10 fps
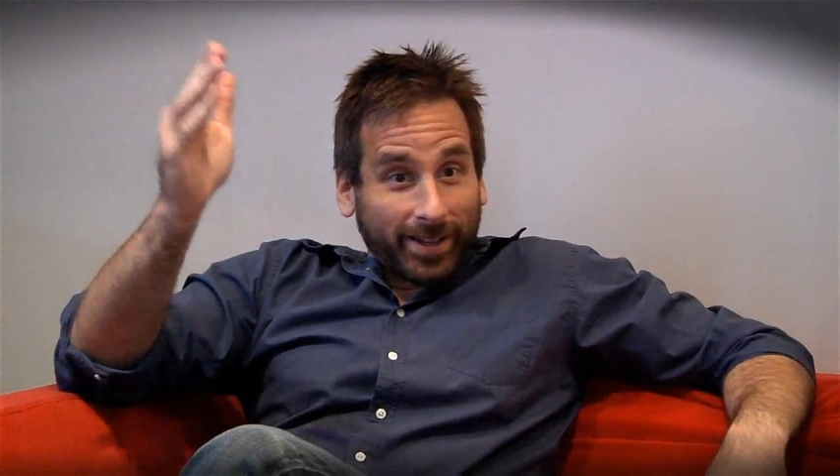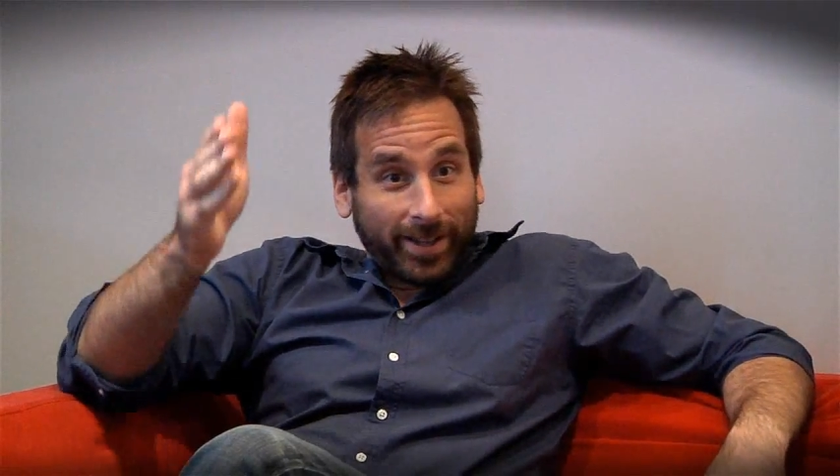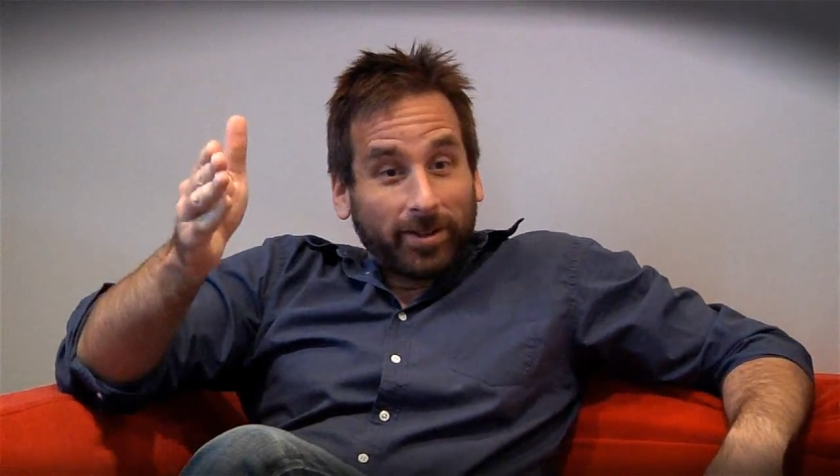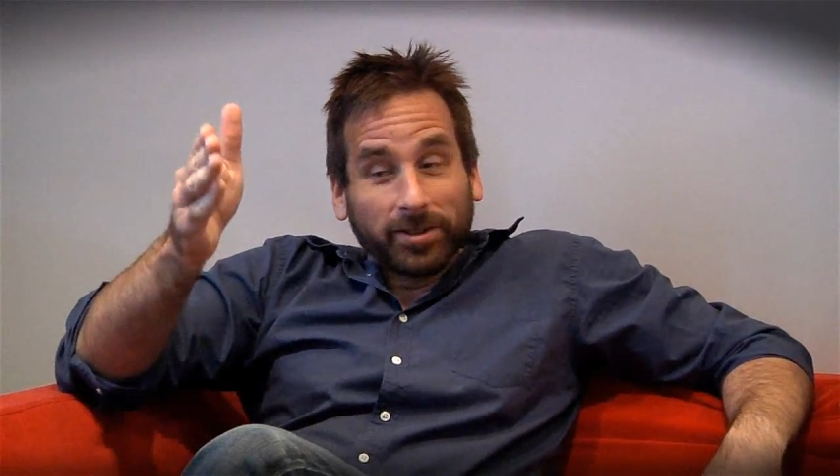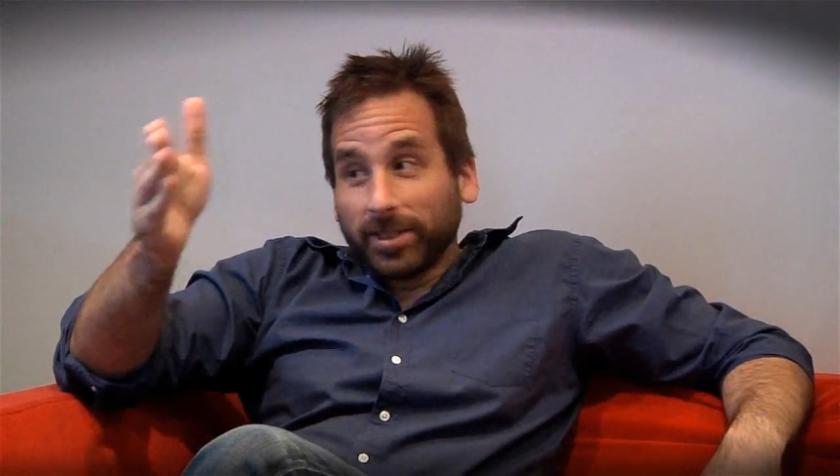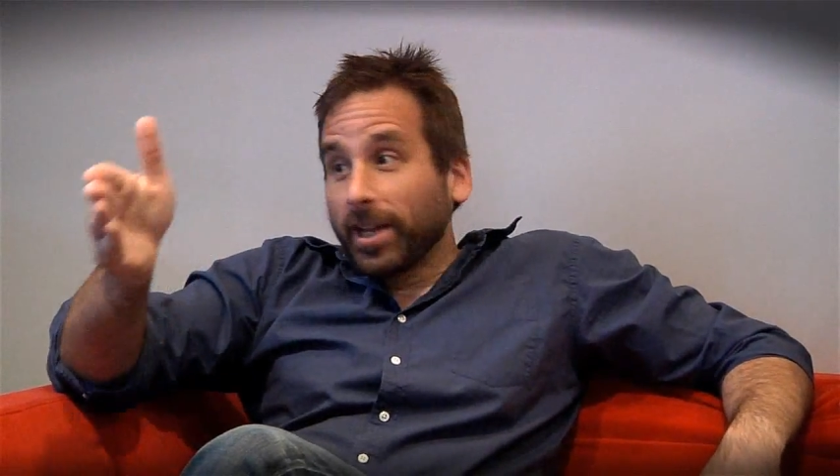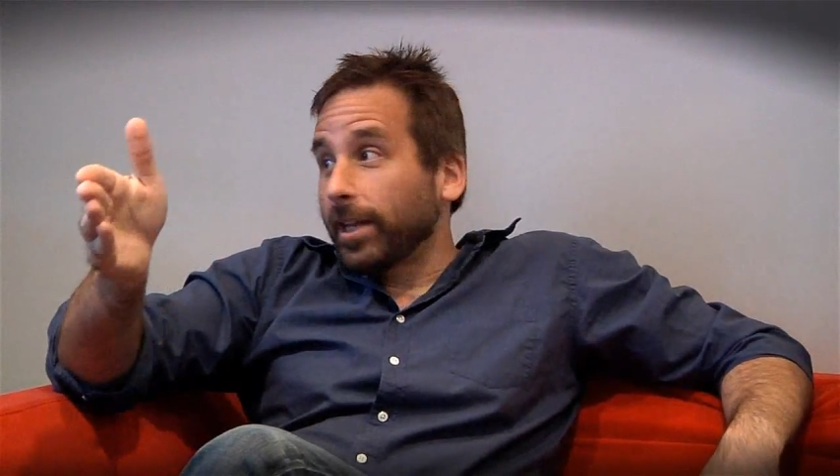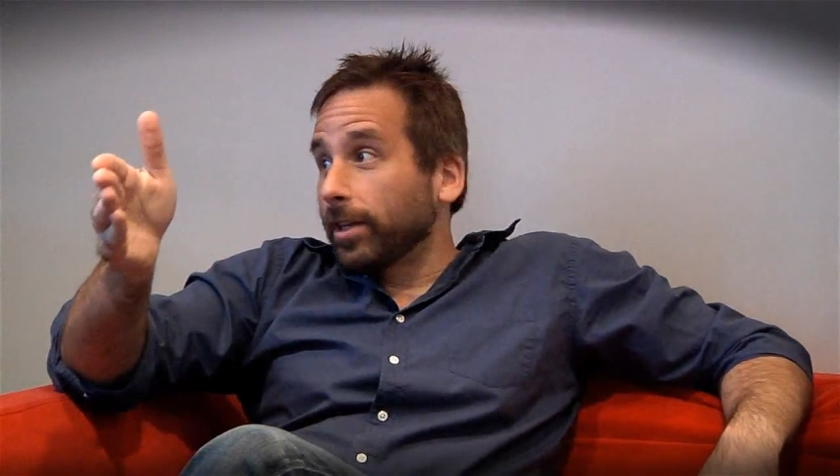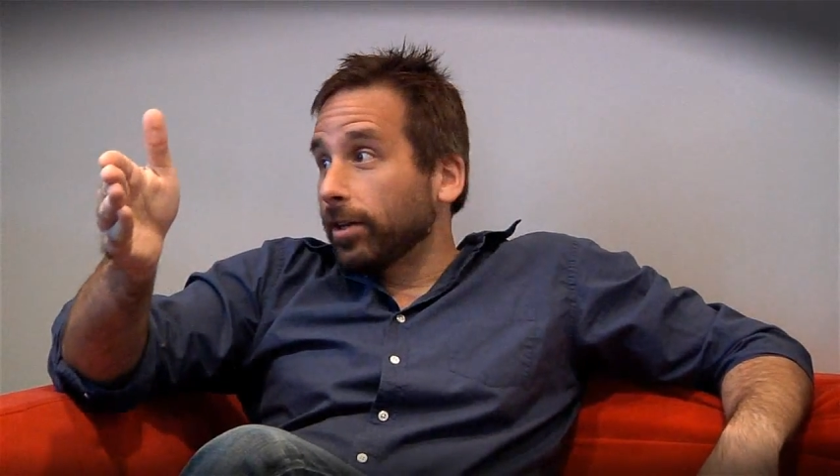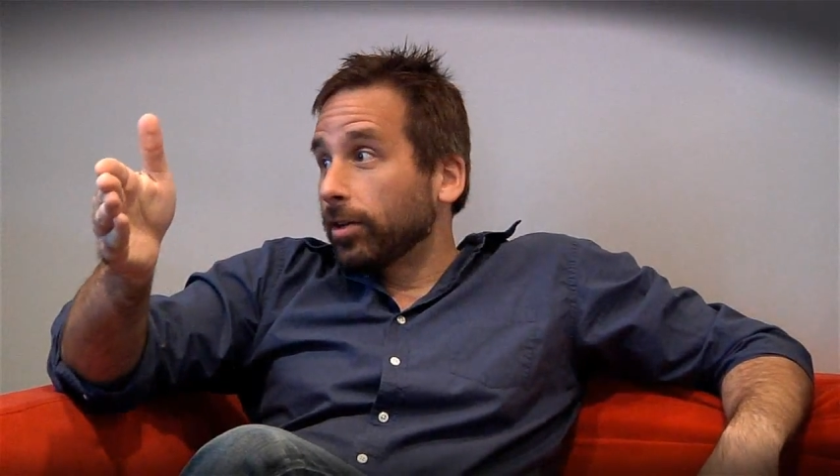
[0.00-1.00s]
here's a
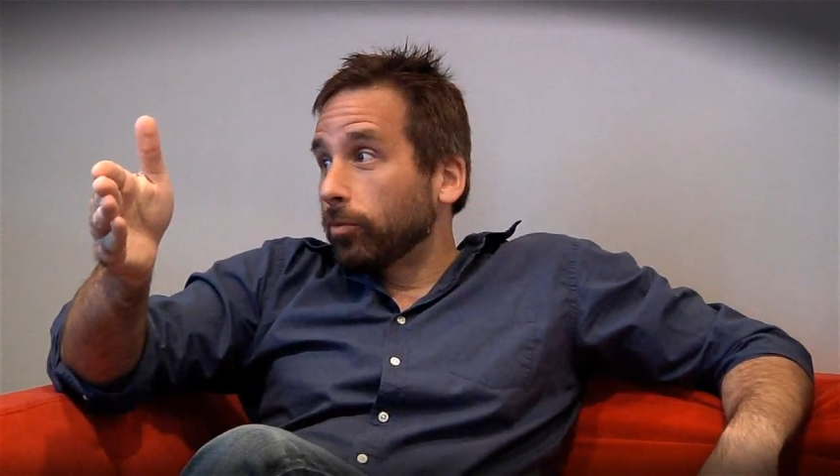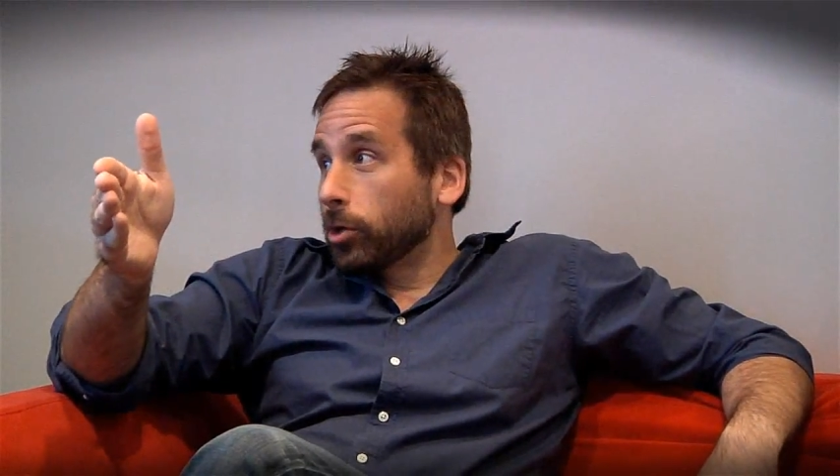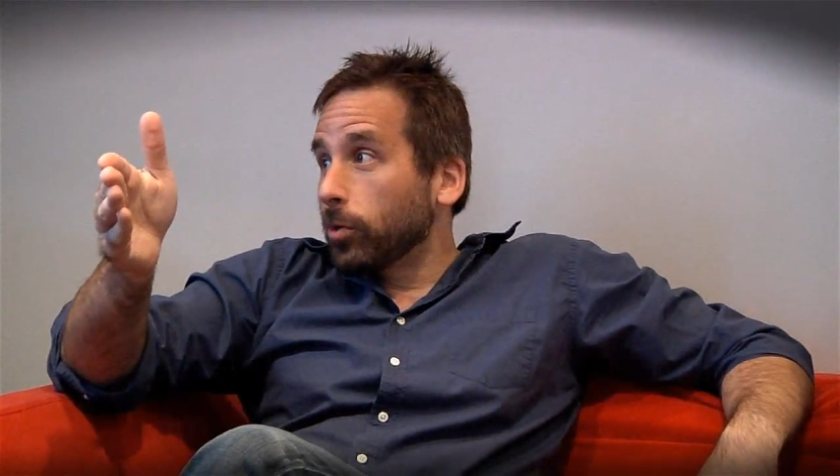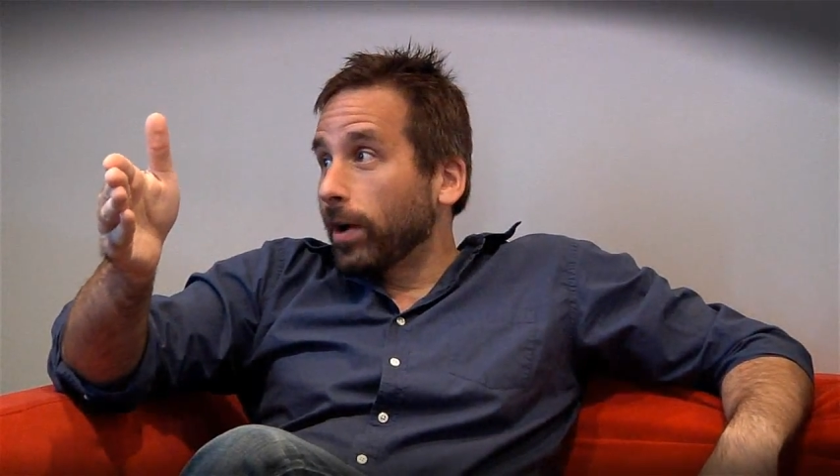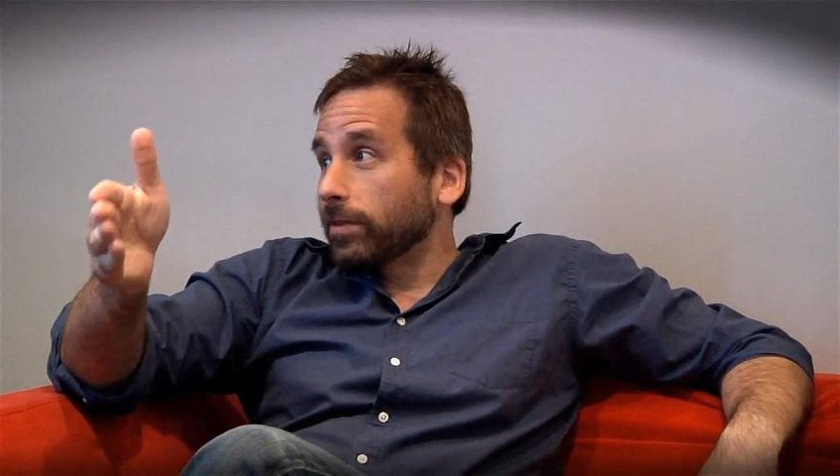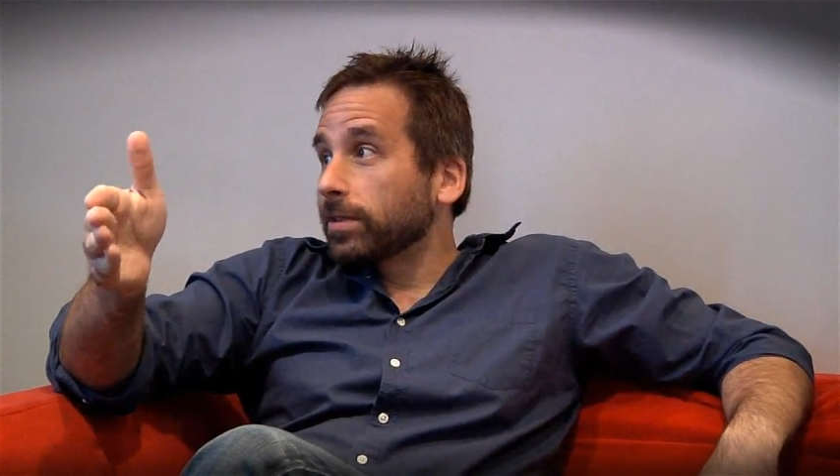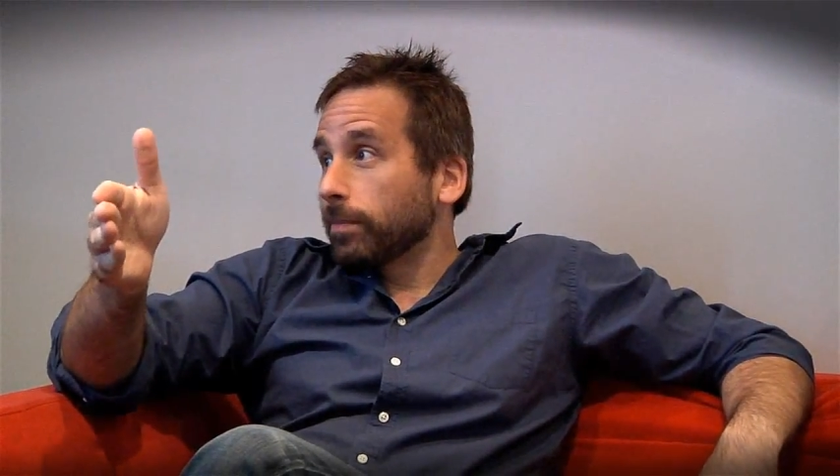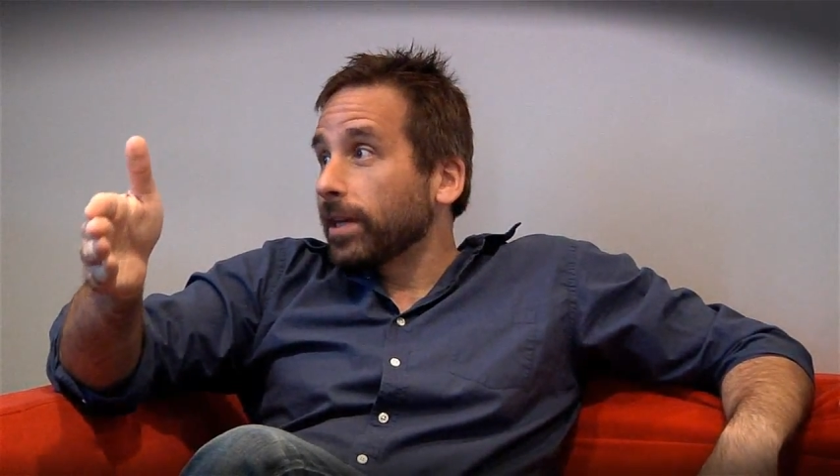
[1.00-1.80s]
date where you have to some,